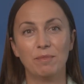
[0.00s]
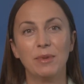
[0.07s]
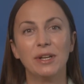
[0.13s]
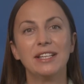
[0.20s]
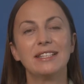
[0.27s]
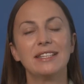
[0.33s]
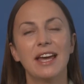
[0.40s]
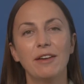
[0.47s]
but
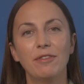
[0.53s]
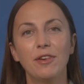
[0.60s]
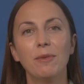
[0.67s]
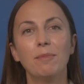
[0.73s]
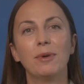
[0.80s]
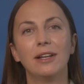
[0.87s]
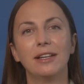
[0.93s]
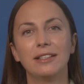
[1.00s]
as every
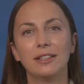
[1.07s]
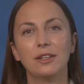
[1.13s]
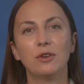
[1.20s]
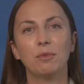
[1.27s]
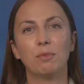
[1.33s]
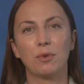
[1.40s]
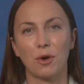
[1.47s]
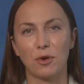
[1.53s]

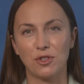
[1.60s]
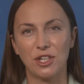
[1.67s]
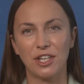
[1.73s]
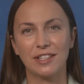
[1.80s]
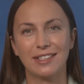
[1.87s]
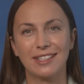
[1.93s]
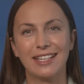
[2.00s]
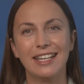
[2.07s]
political project,